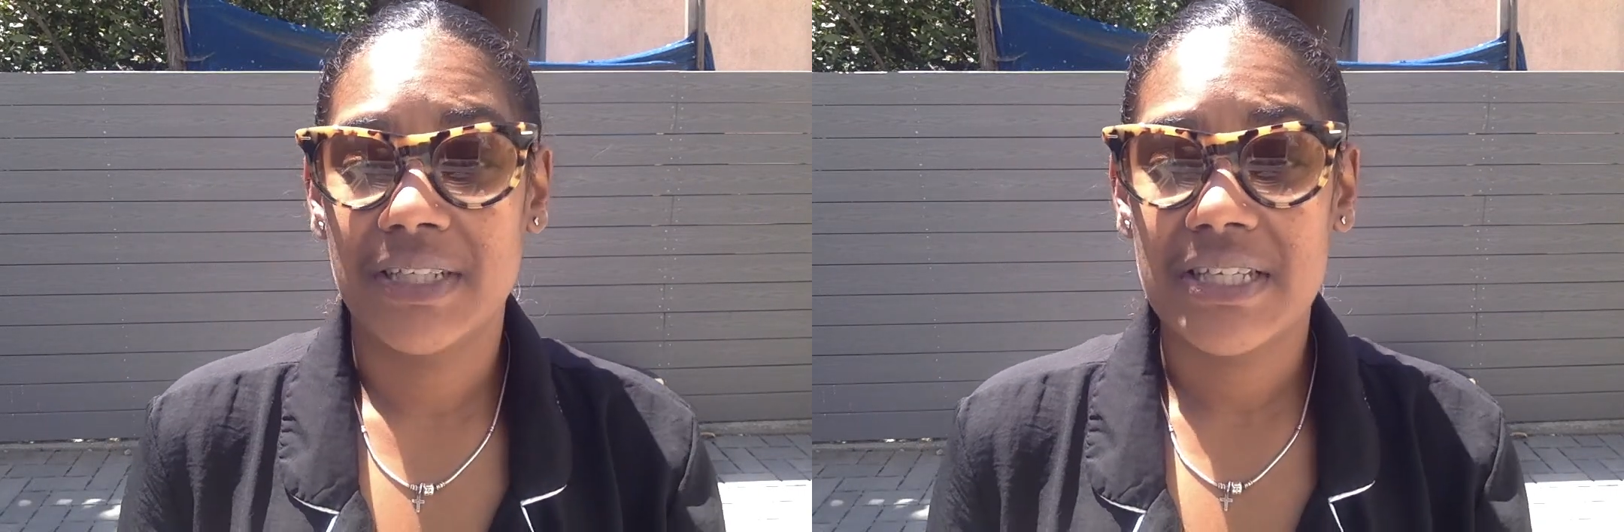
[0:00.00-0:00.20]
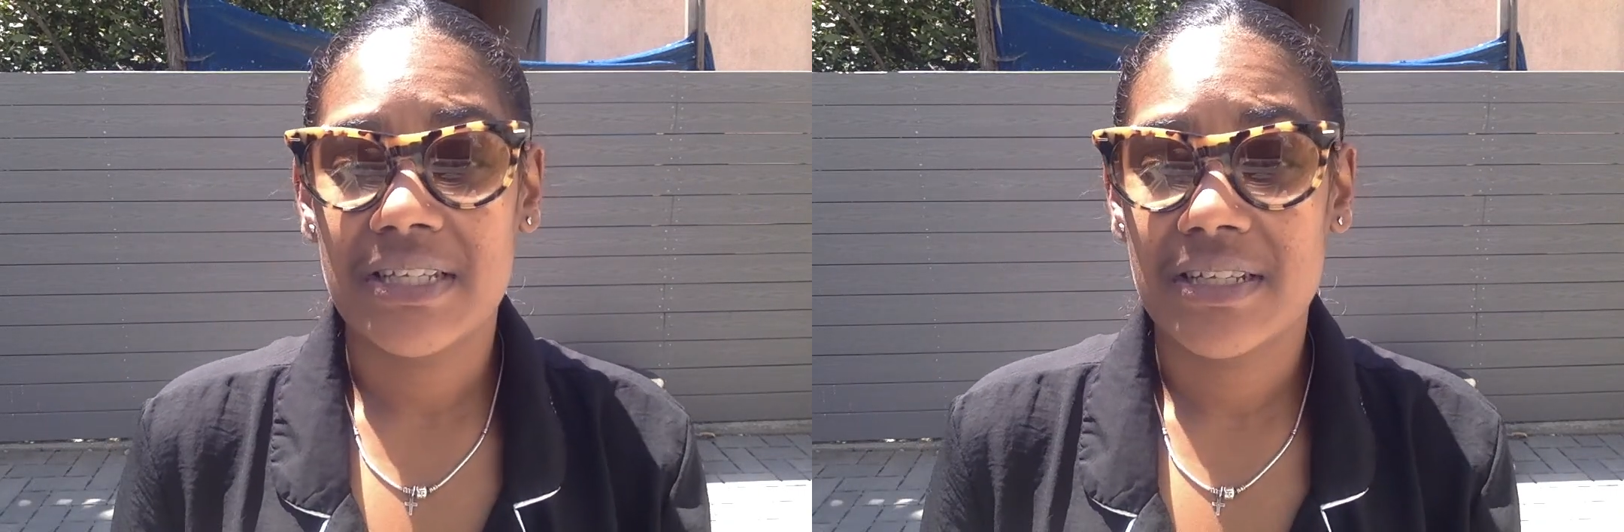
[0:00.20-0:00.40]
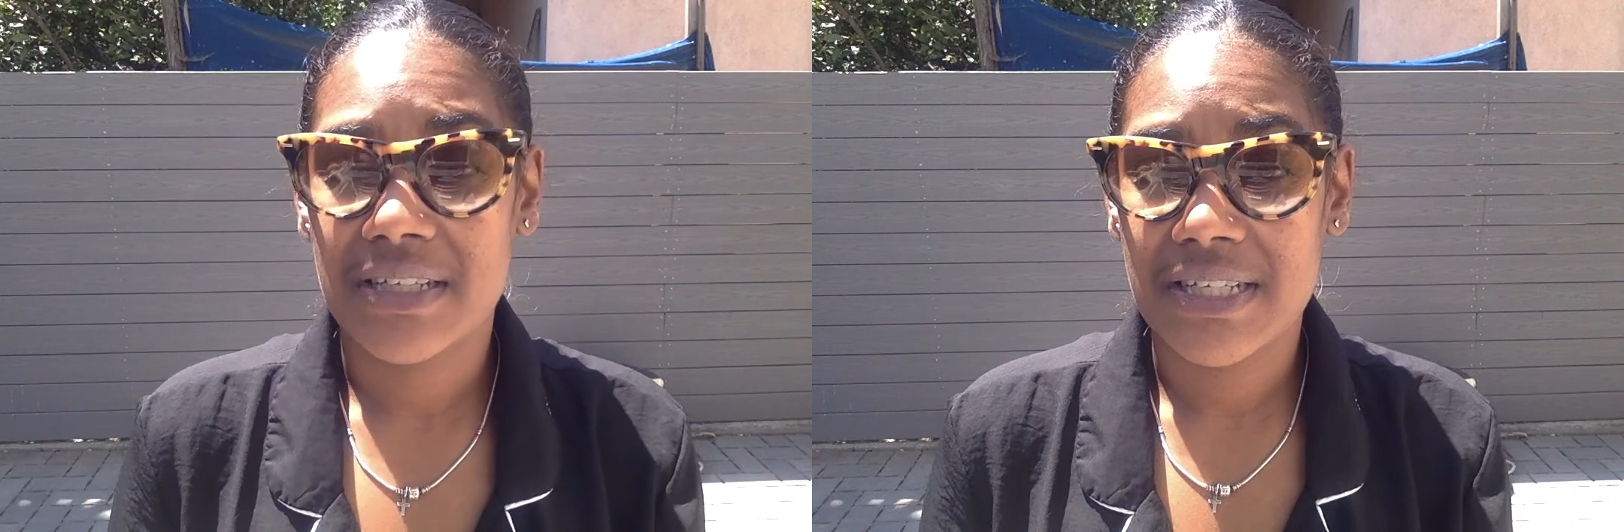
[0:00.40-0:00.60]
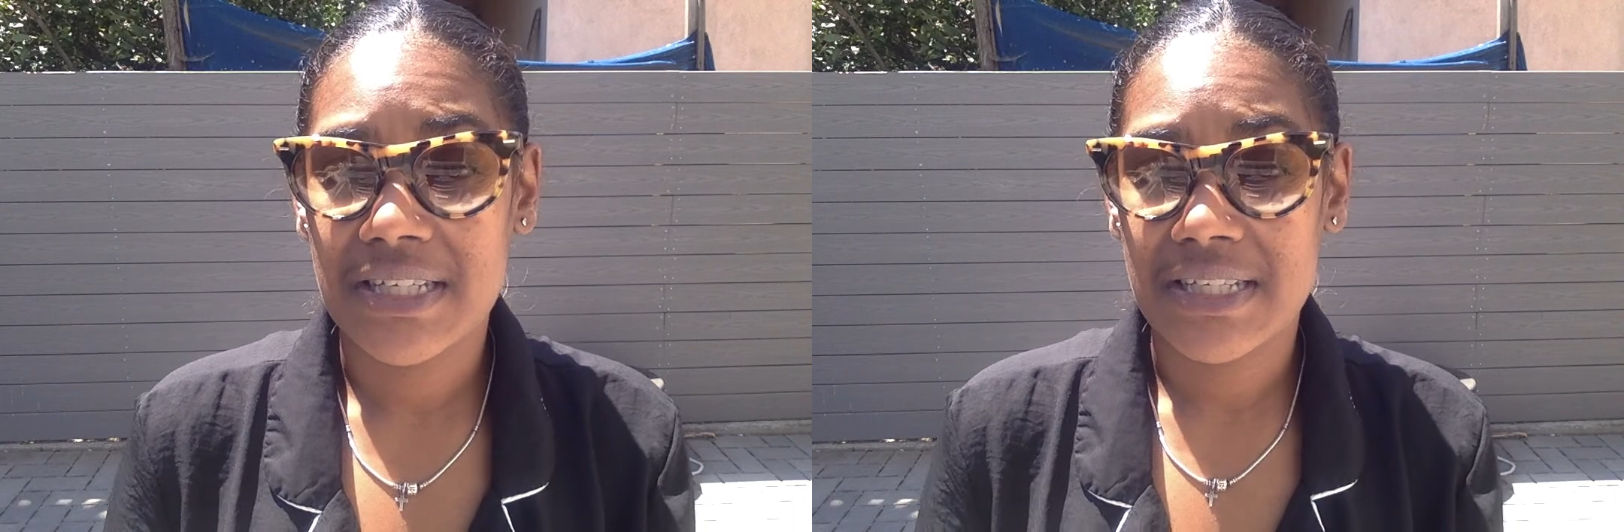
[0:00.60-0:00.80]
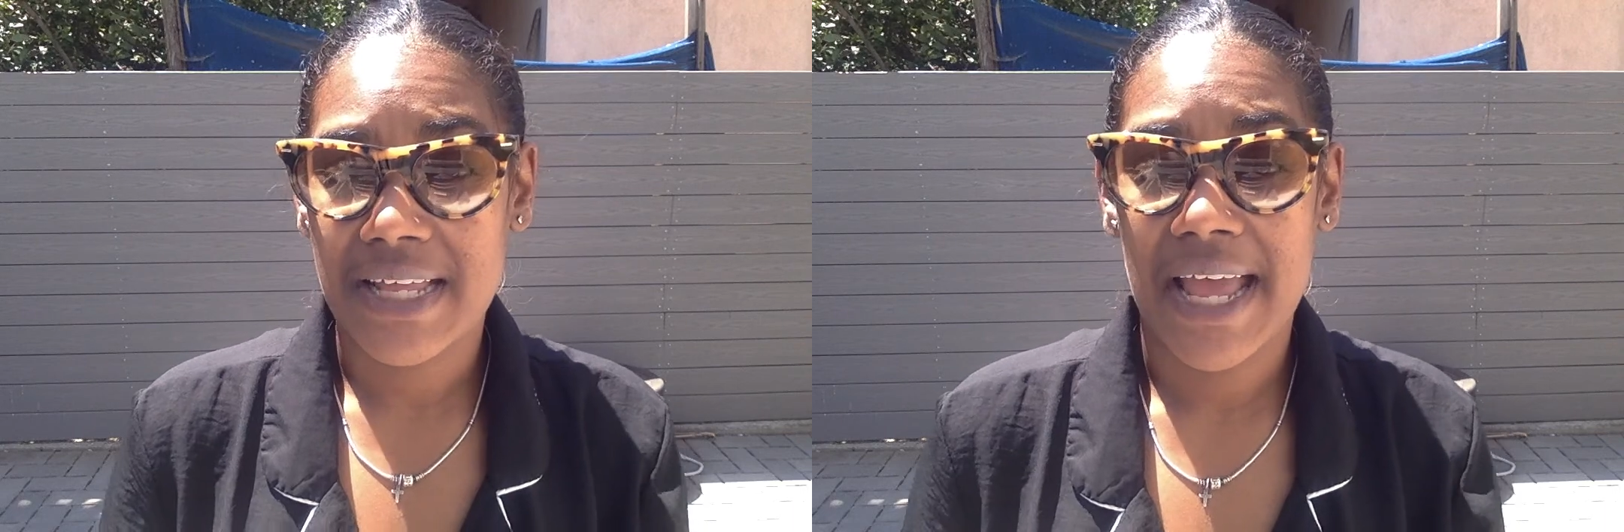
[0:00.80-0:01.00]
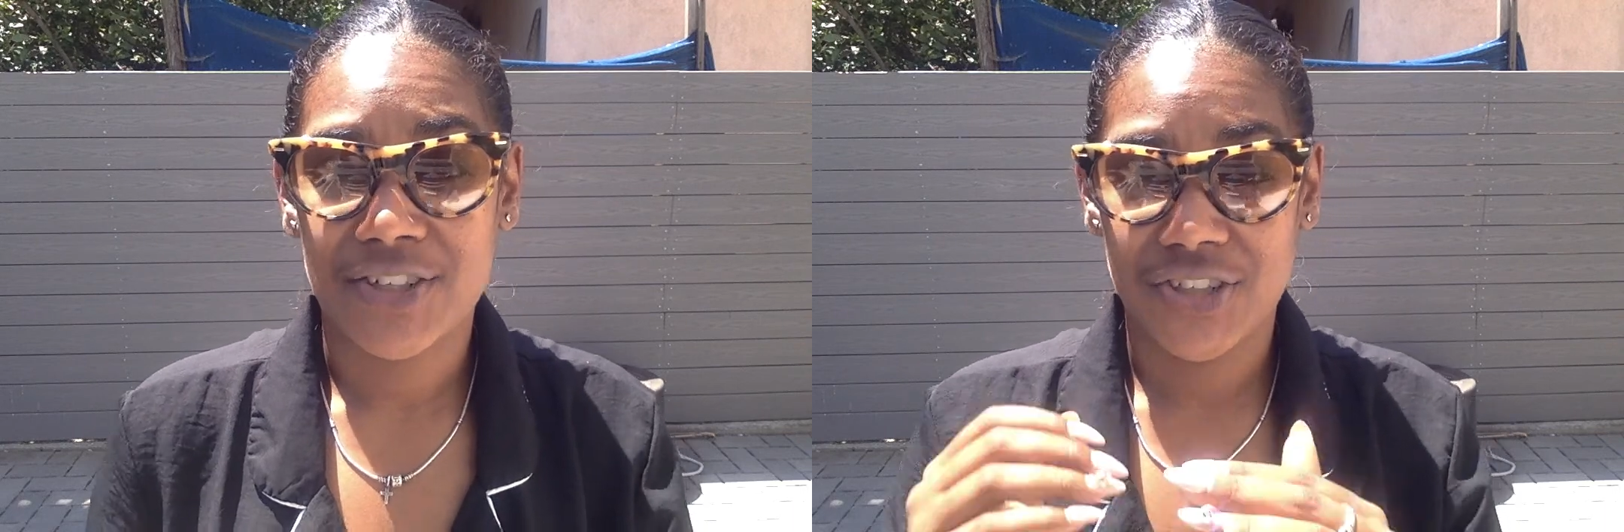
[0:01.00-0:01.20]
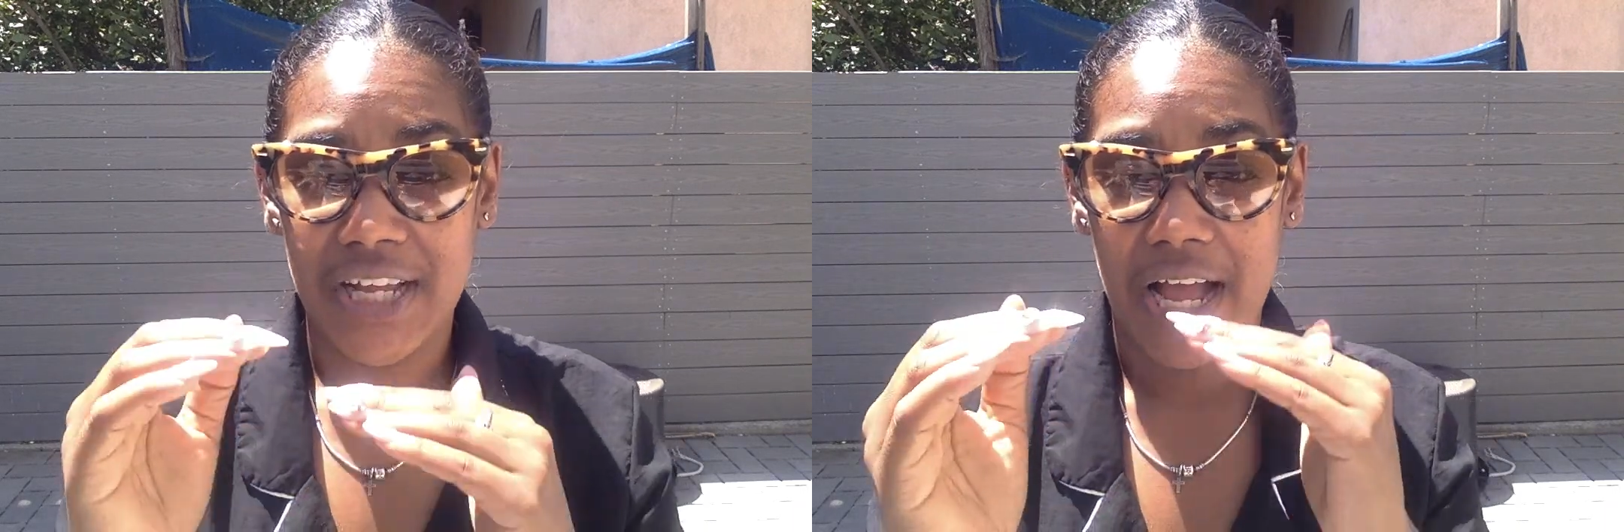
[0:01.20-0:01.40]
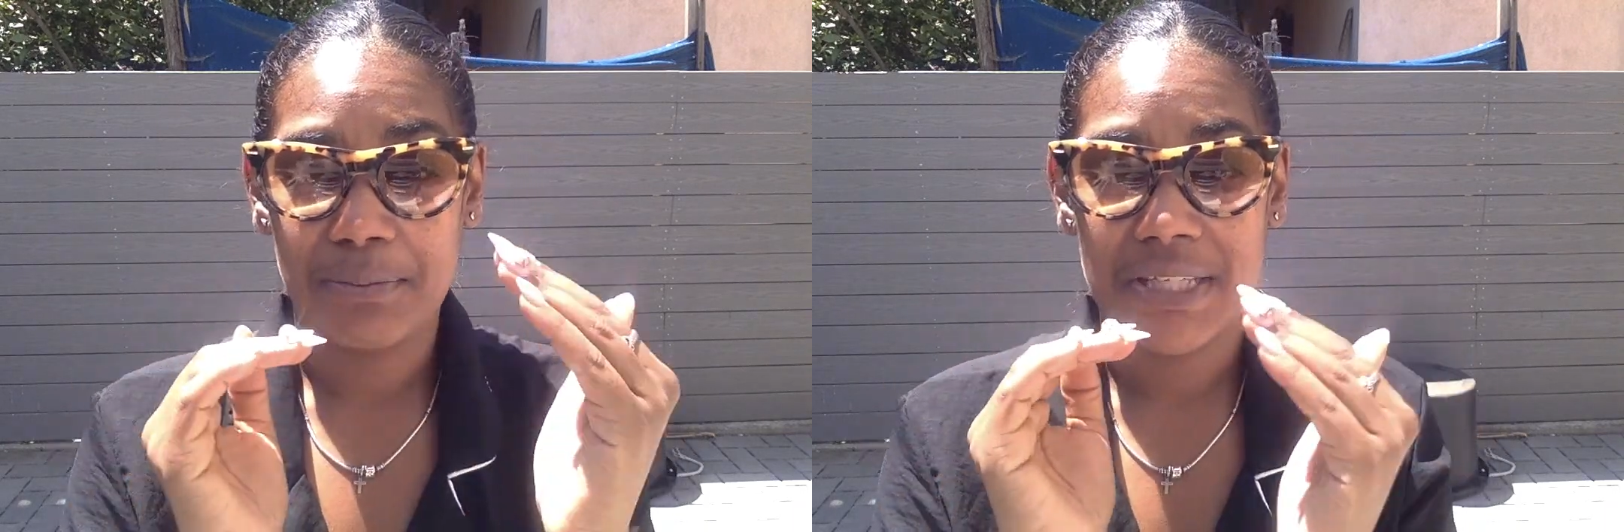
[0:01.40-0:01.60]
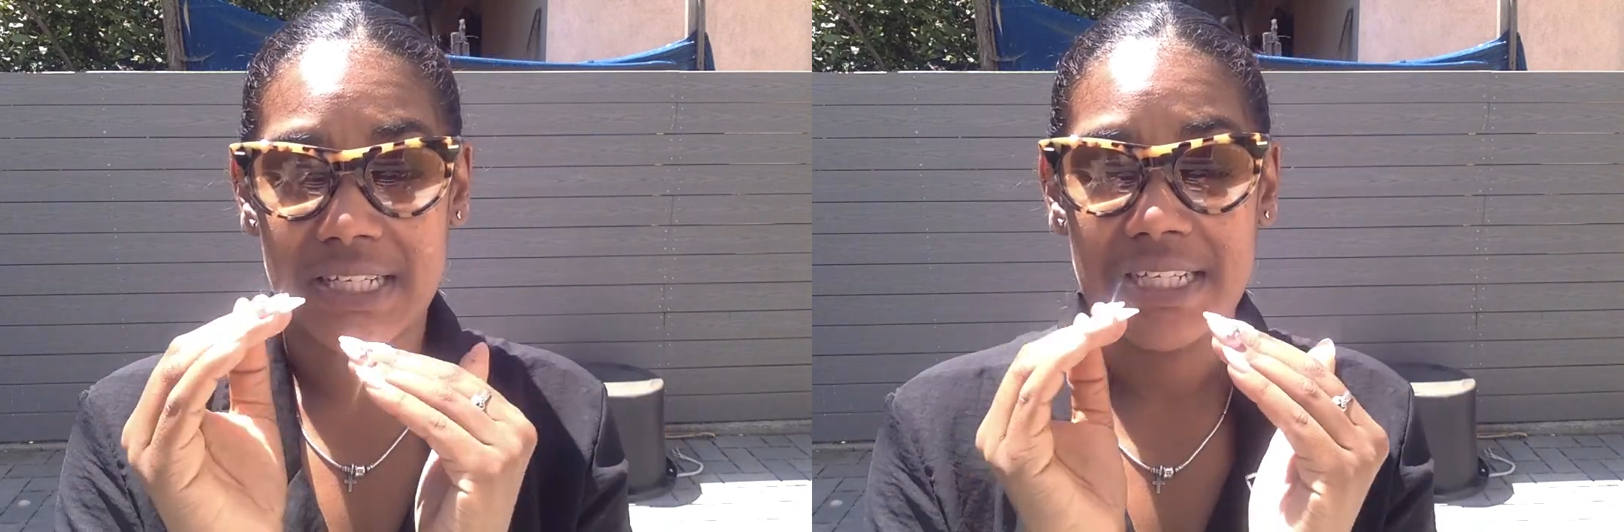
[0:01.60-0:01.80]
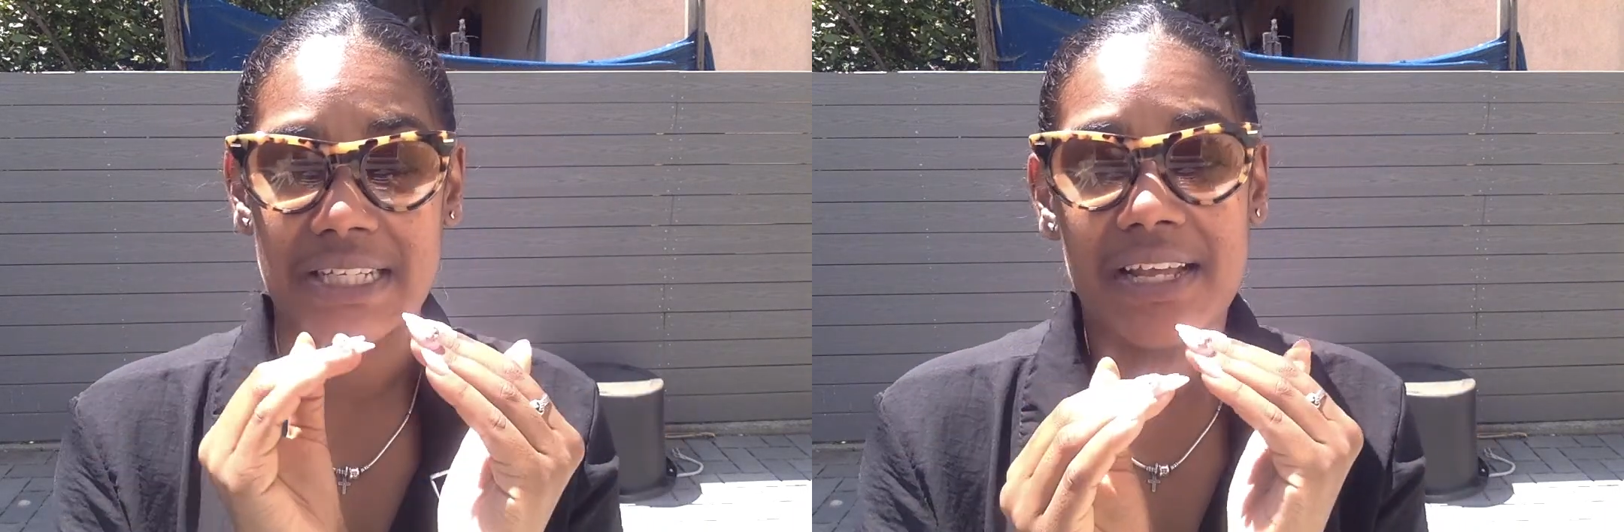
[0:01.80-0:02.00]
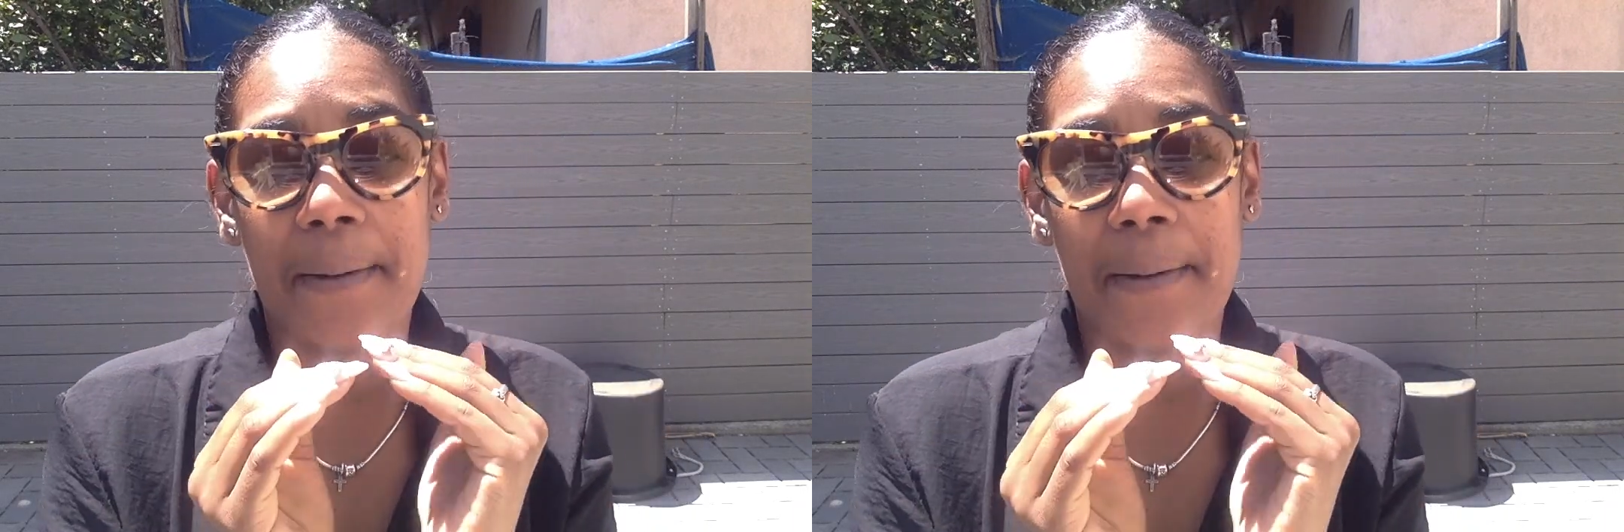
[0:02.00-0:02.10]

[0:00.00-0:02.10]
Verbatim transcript: this is, this is actually opposites